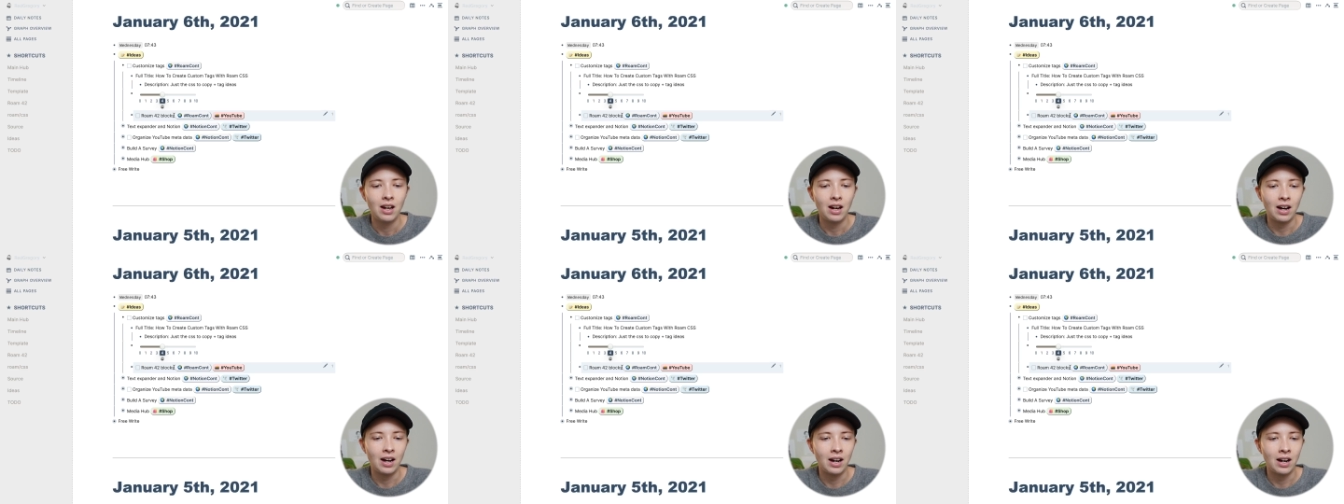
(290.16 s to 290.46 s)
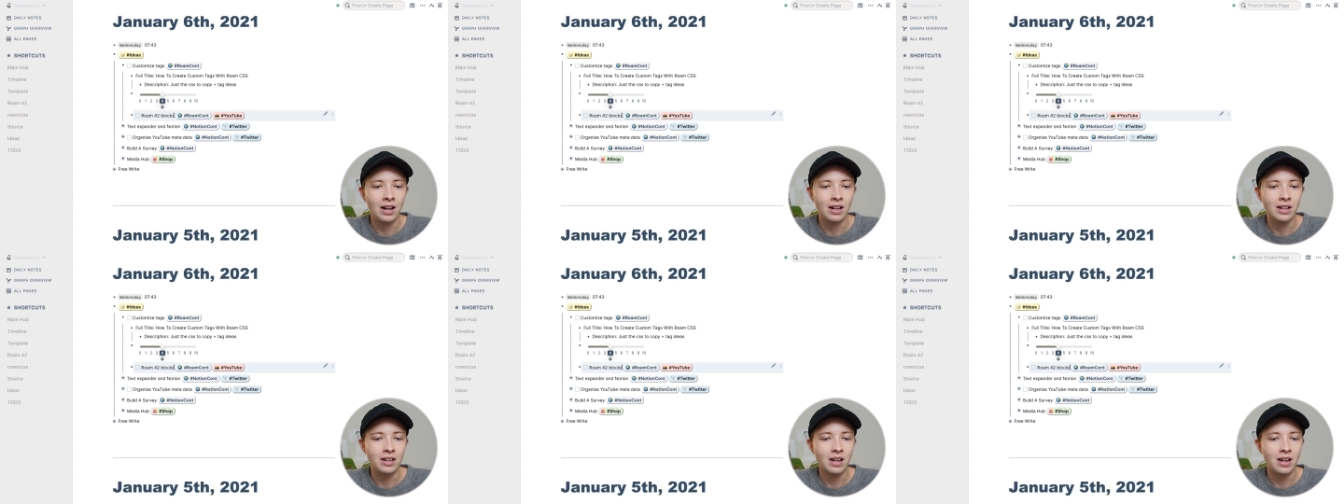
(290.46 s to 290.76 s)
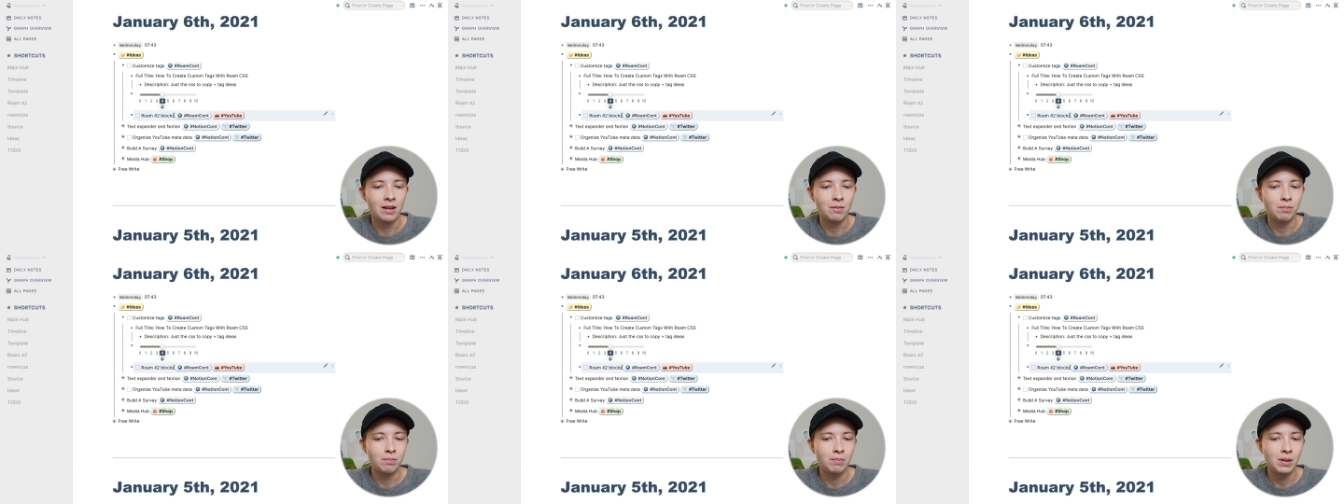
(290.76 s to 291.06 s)
I
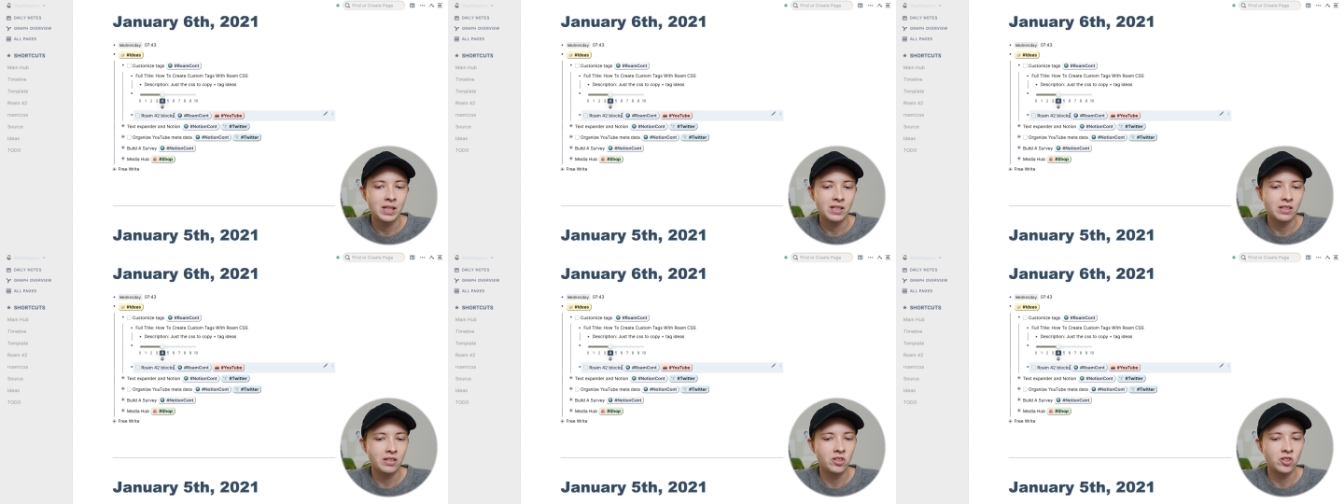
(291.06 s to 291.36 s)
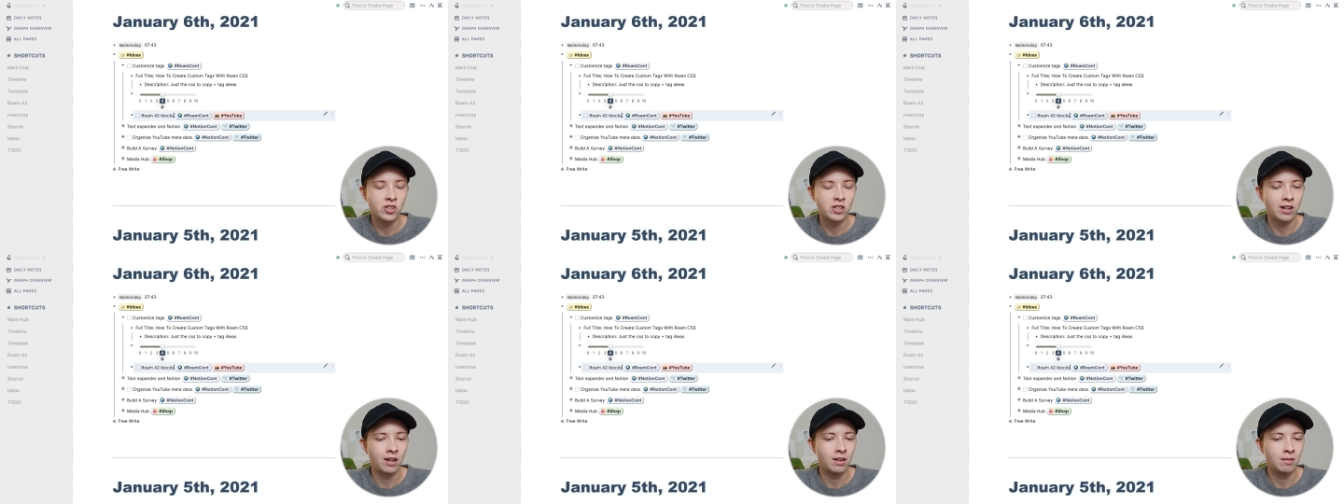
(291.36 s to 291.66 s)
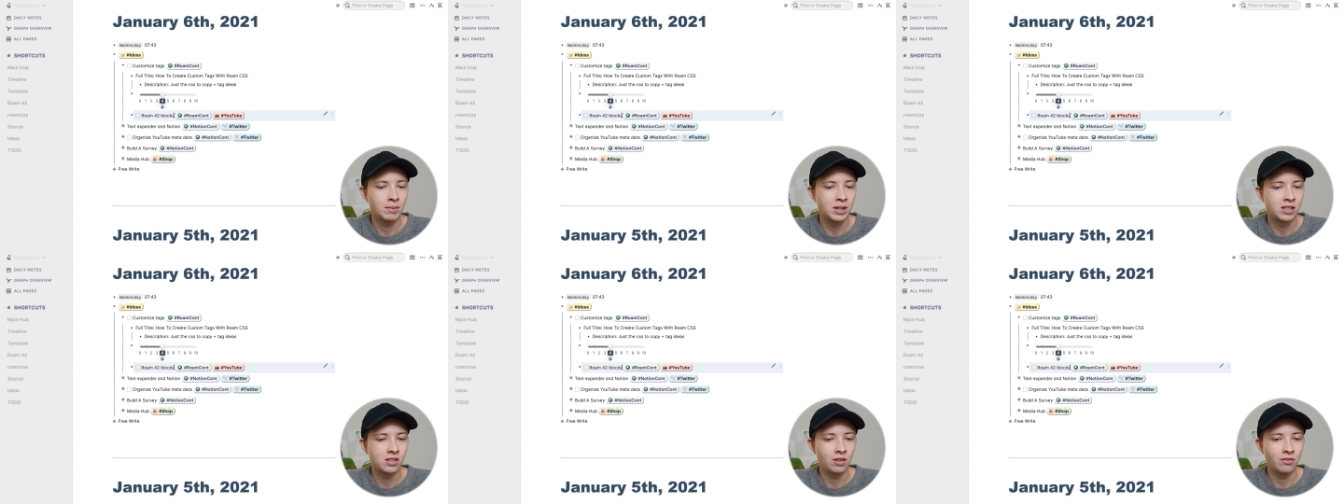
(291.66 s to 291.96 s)
am basically just
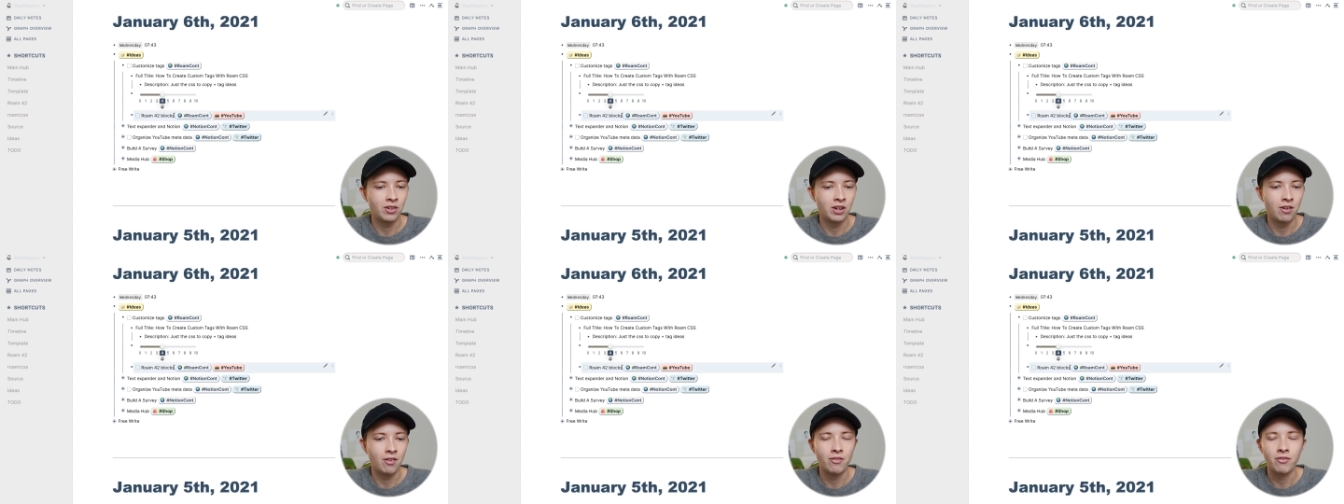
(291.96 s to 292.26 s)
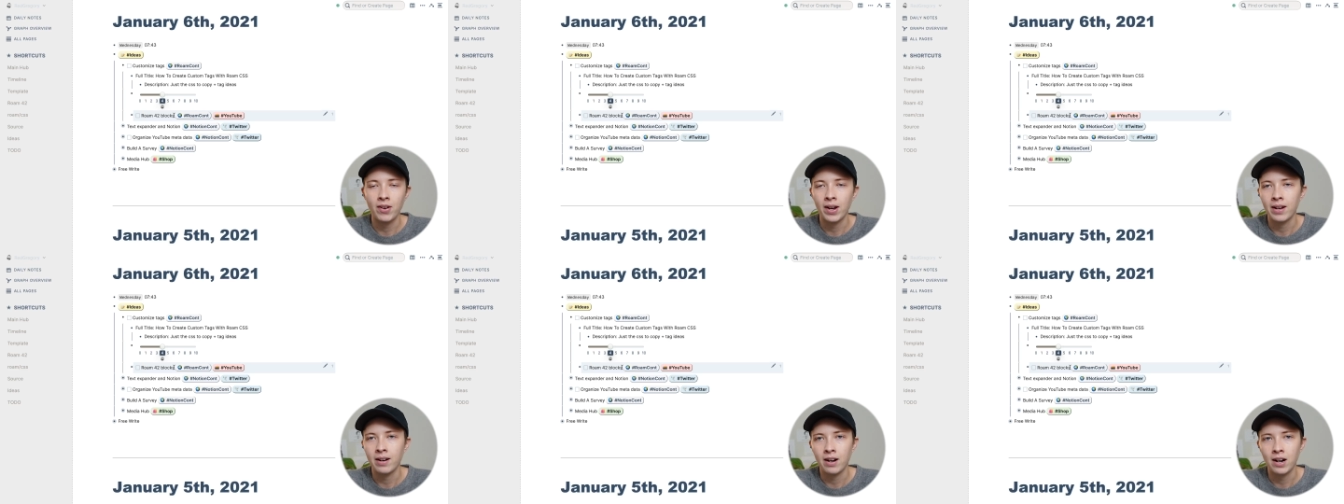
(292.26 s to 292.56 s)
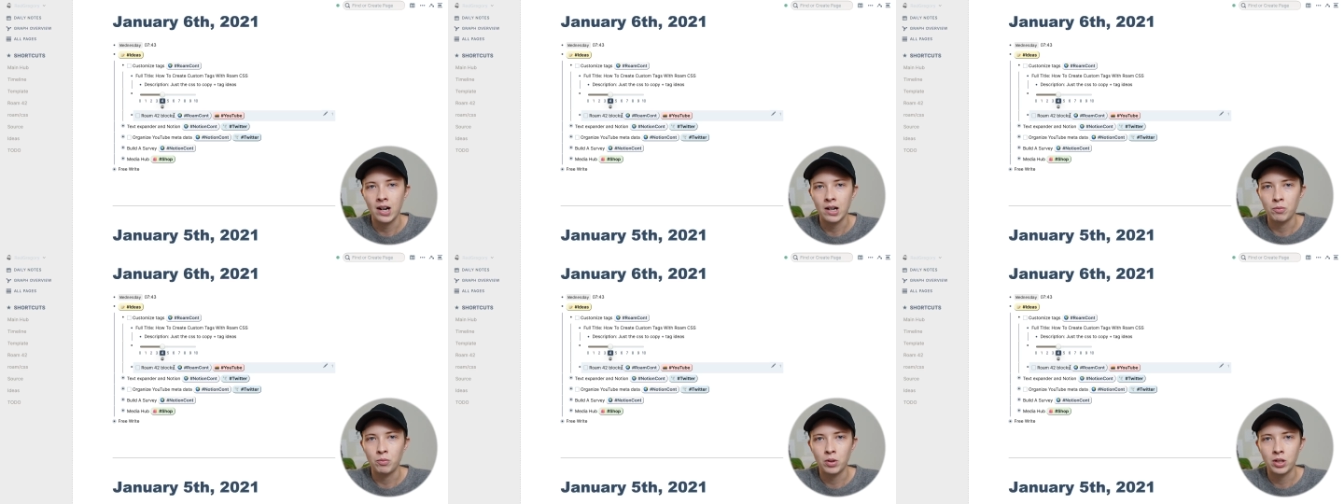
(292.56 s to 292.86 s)
telling myself here that
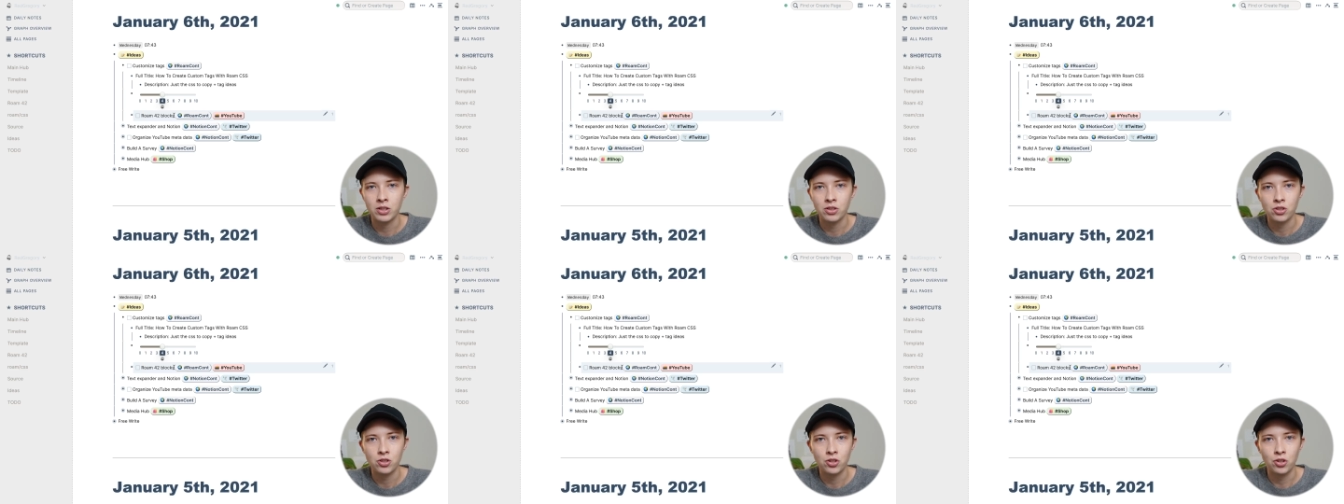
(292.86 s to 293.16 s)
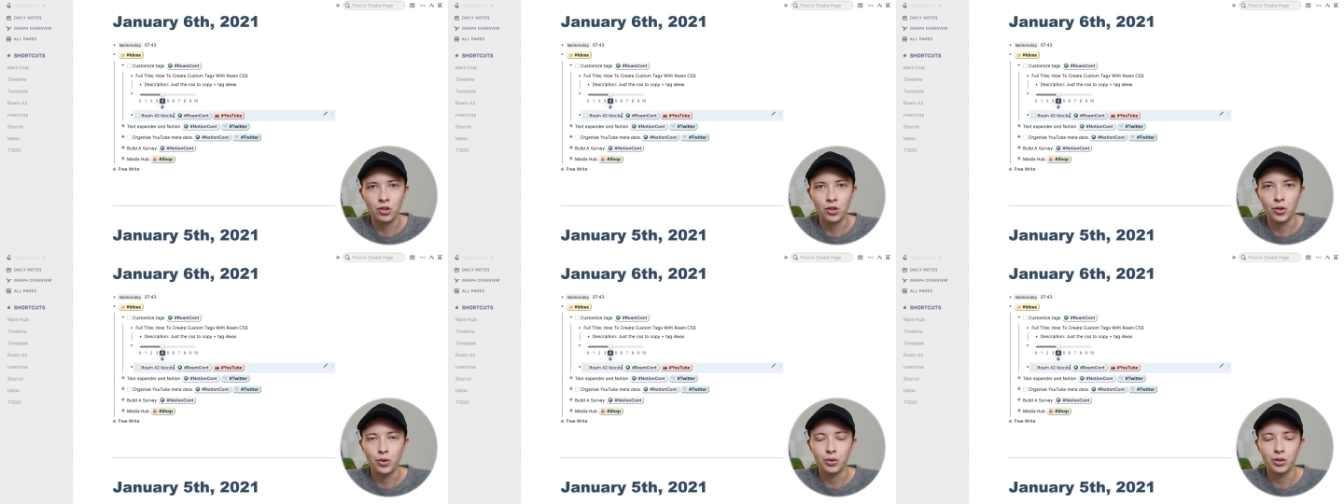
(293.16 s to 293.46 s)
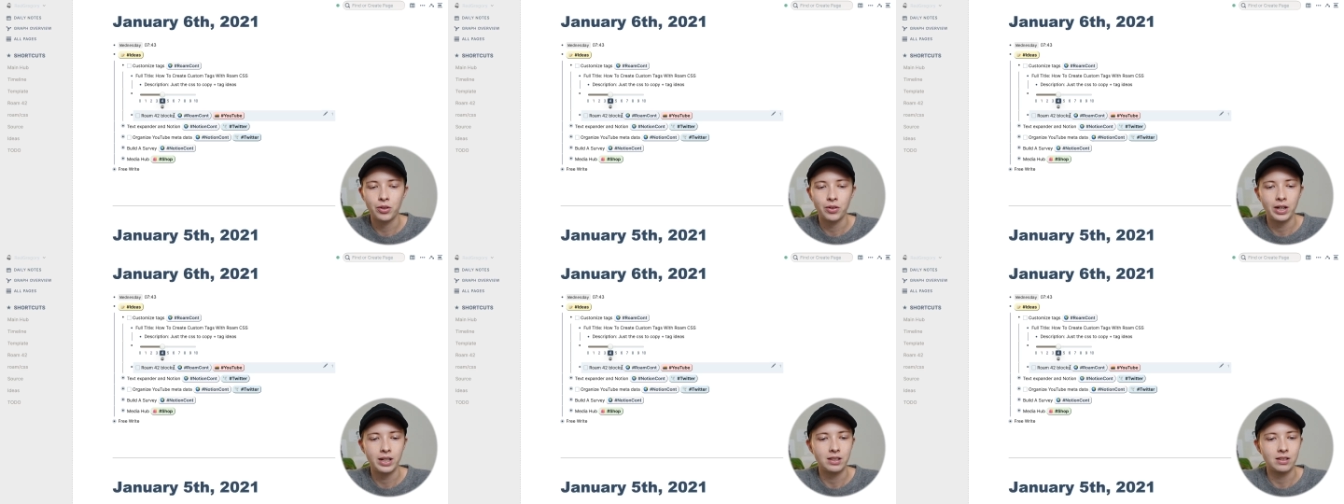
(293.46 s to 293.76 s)
I want to
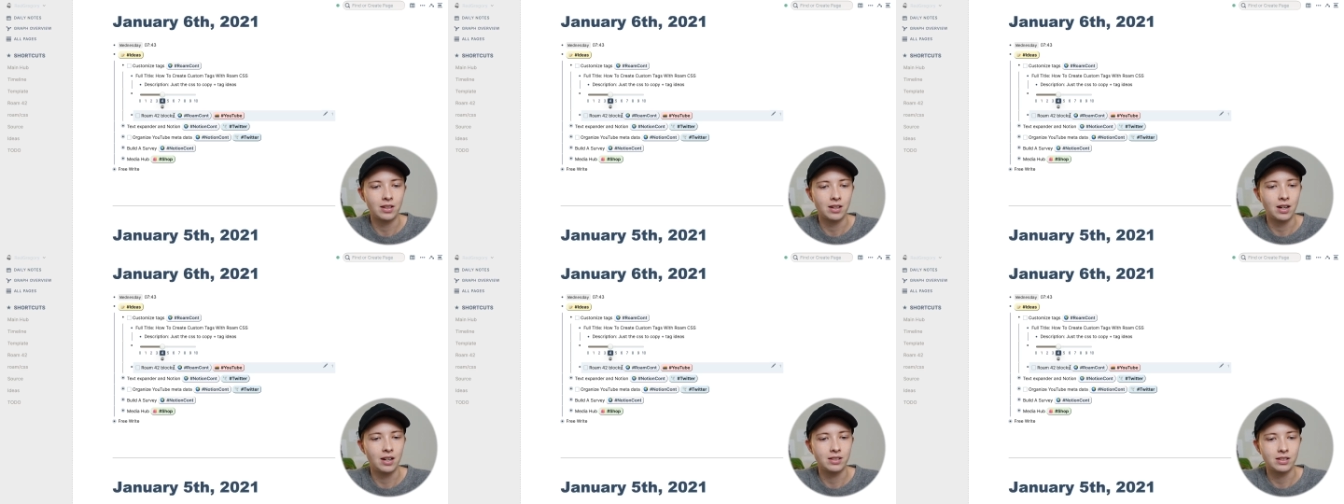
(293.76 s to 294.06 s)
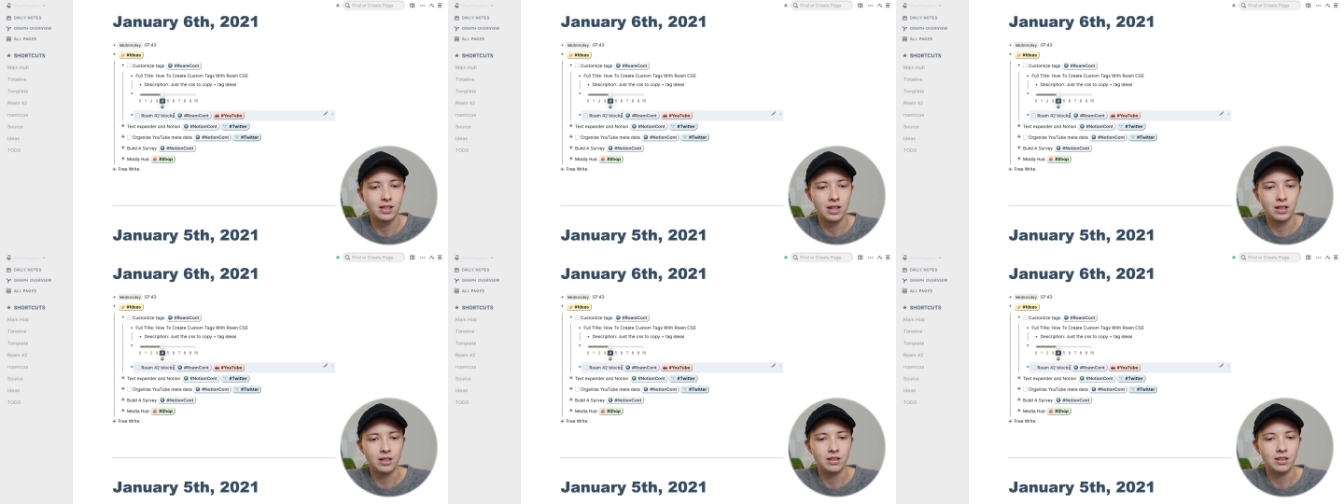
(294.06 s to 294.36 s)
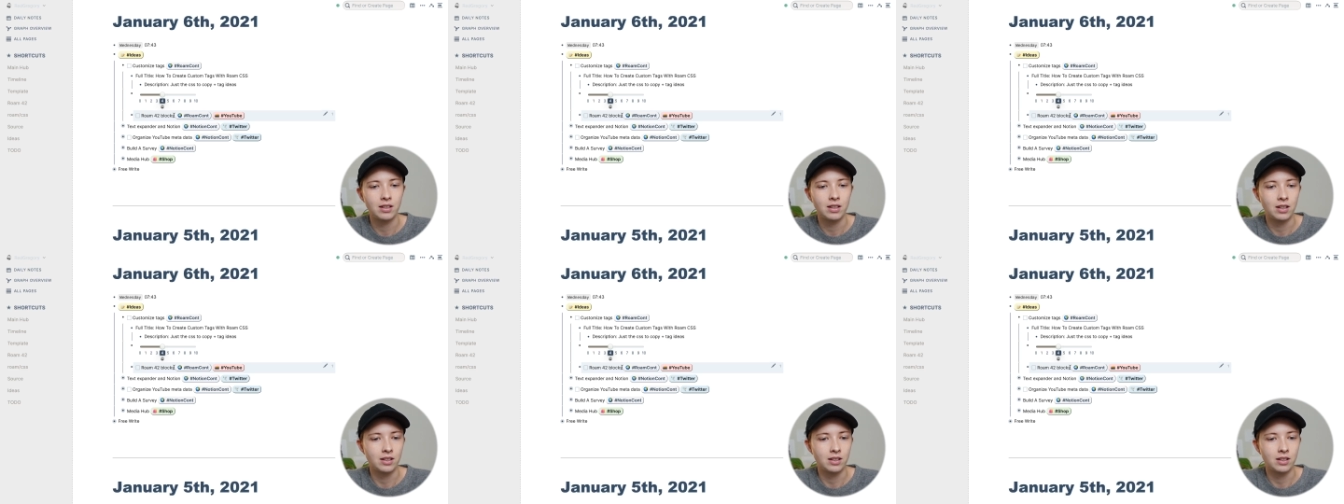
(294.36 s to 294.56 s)
create the content,